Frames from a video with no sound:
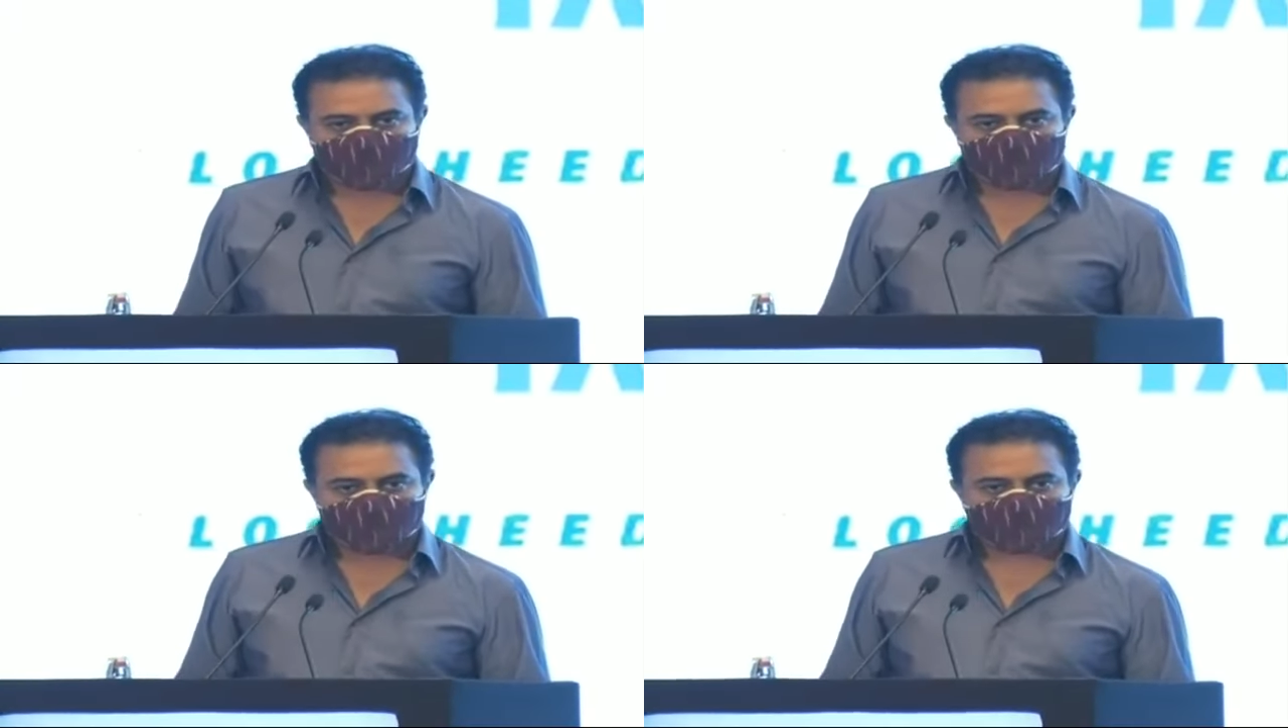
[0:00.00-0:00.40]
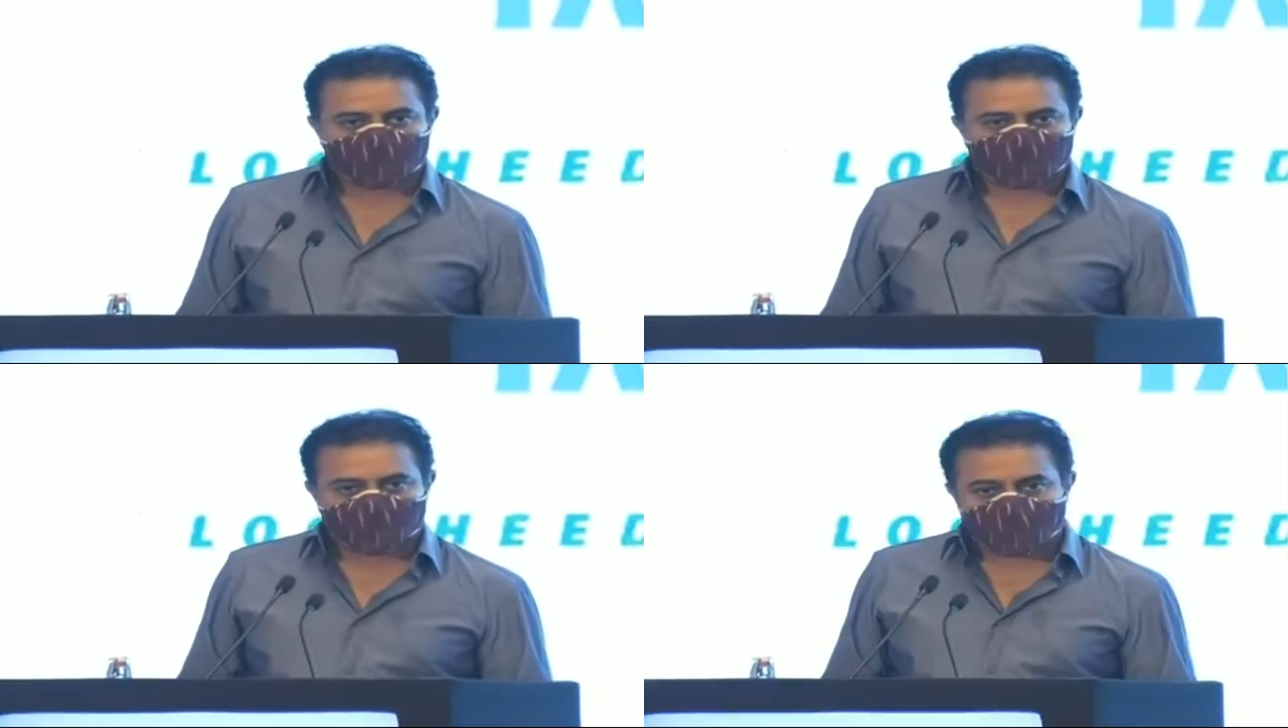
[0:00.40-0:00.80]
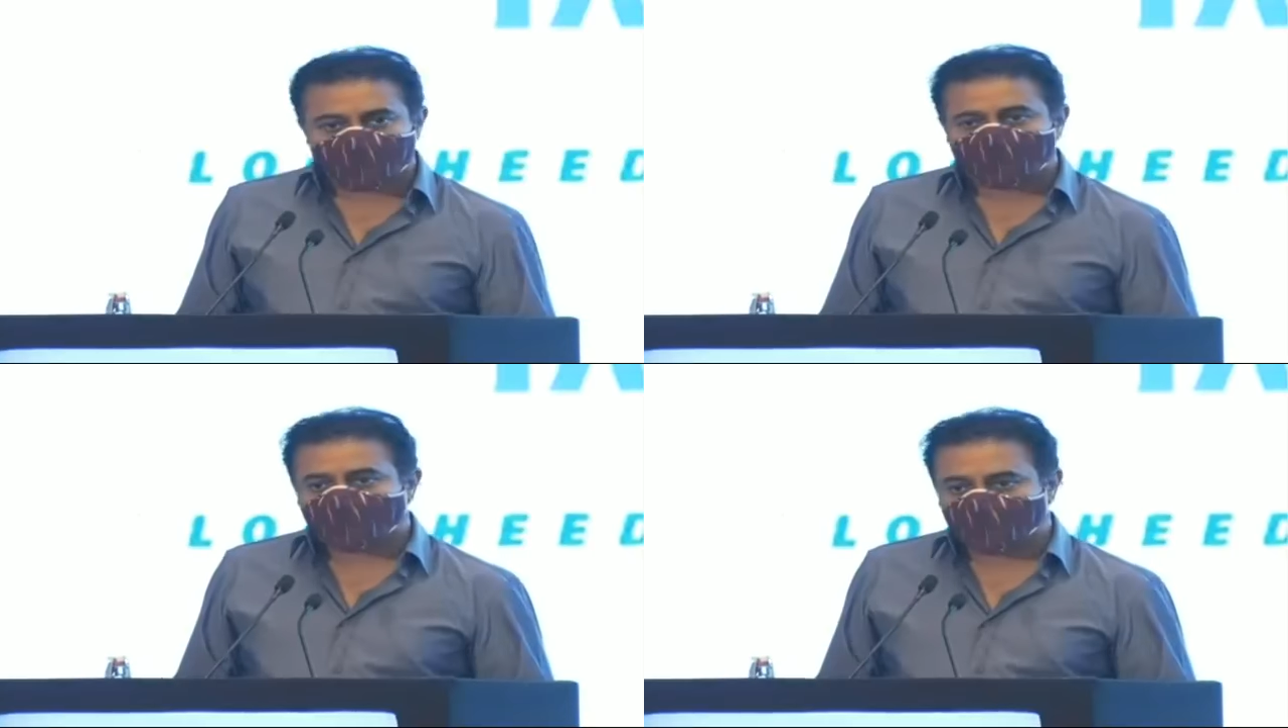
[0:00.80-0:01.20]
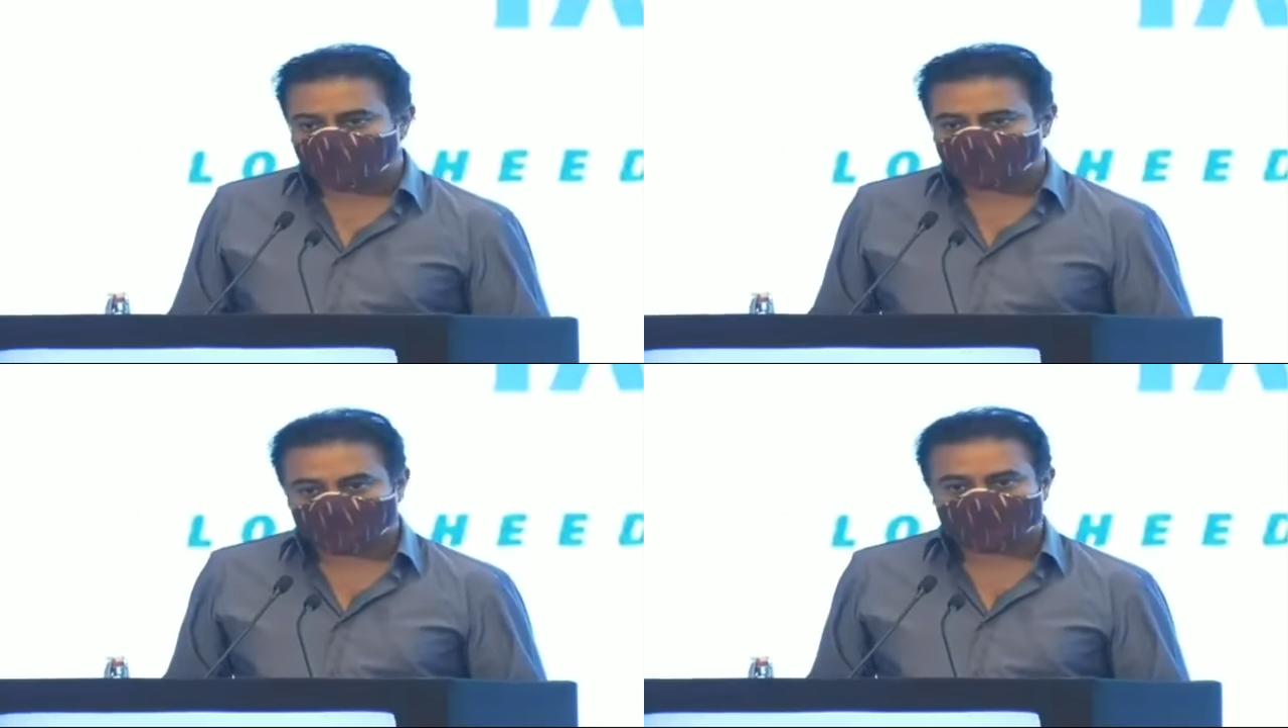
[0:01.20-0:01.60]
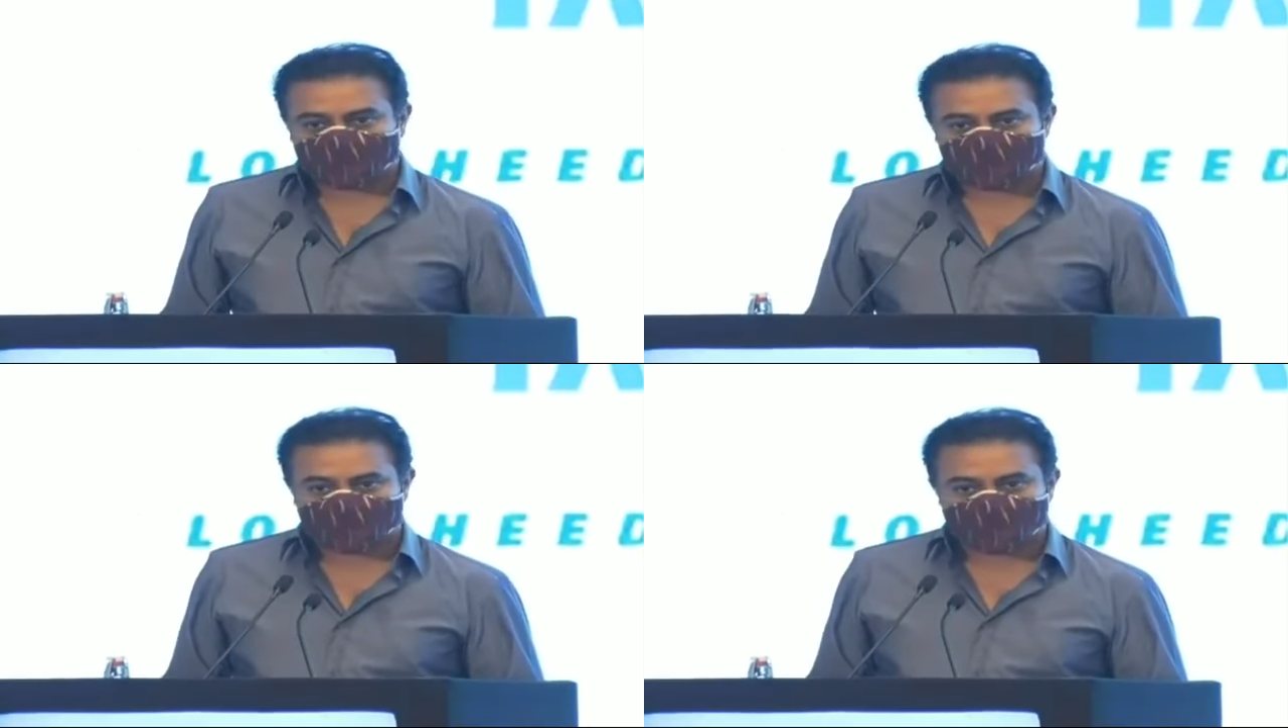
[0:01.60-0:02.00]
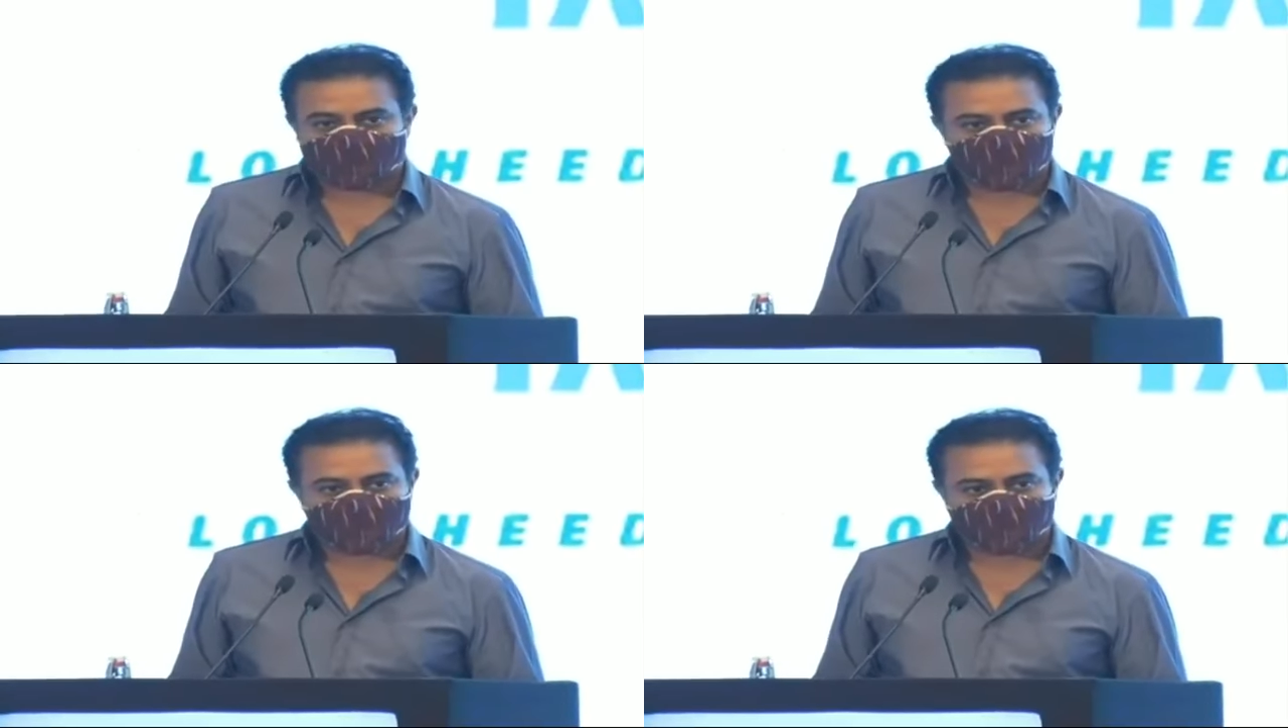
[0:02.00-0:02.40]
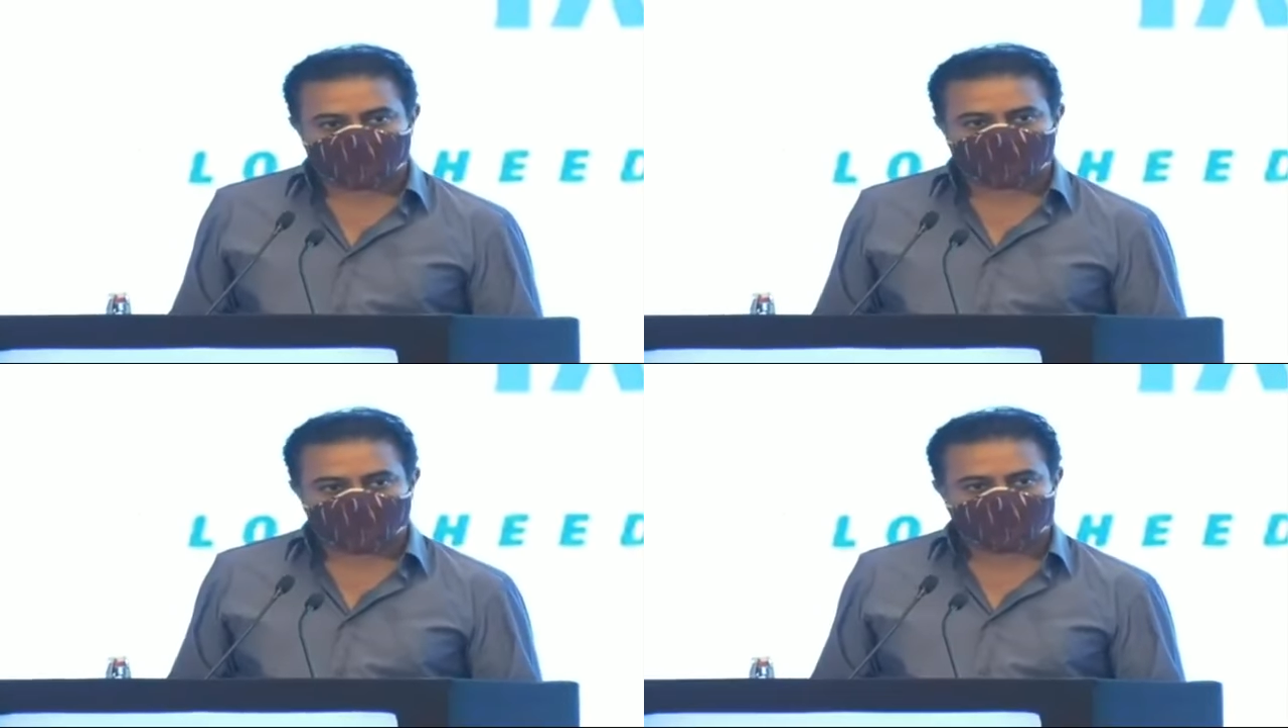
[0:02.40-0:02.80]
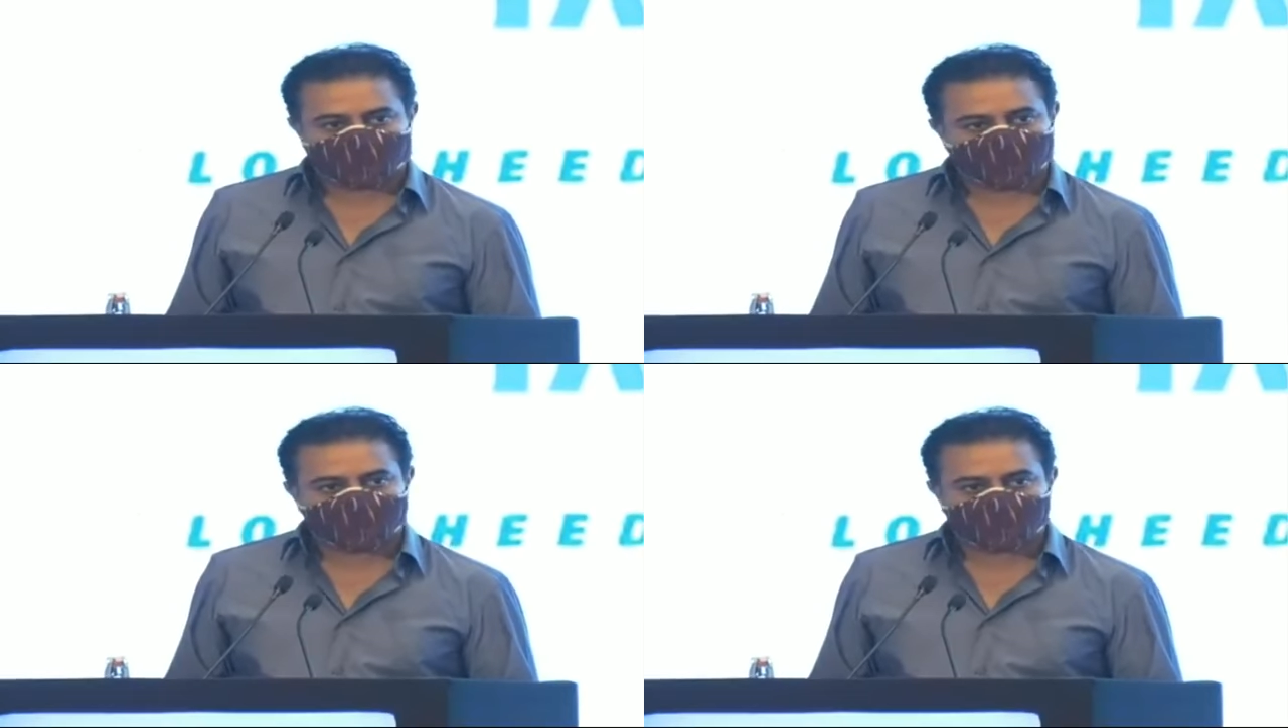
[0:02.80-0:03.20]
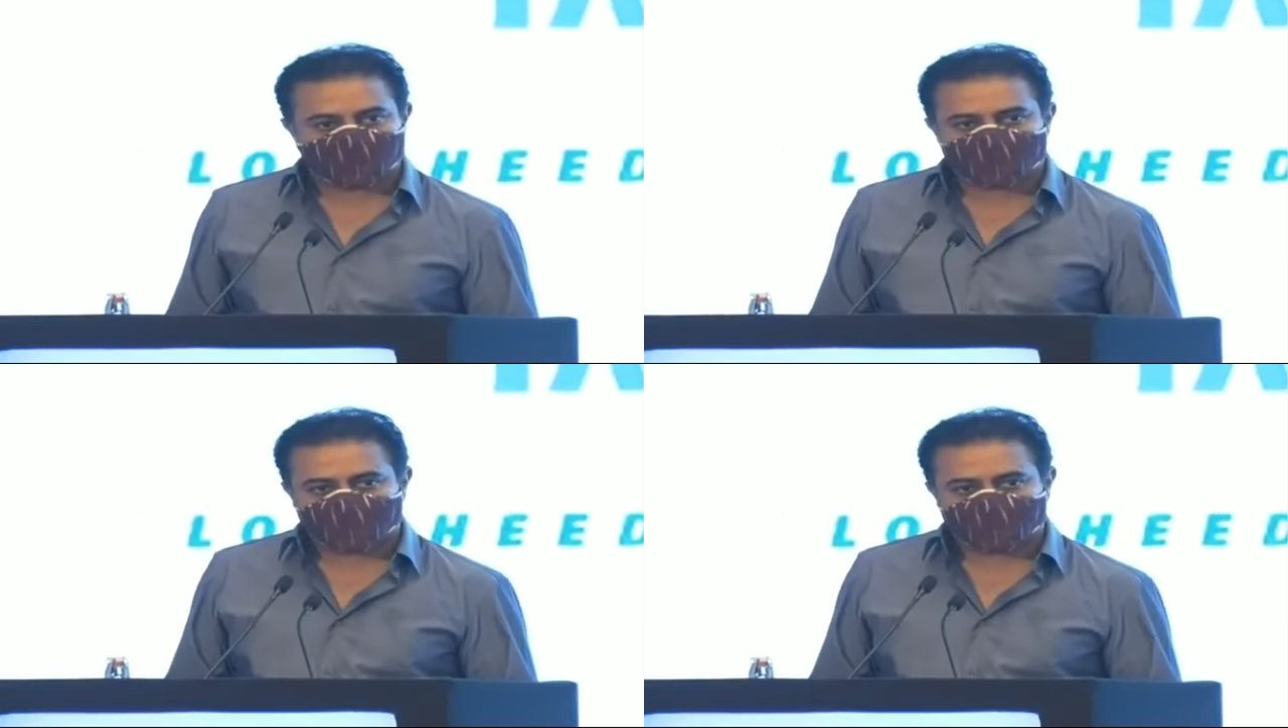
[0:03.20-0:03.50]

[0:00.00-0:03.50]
that none of the units here that have been functioning from Hyderabad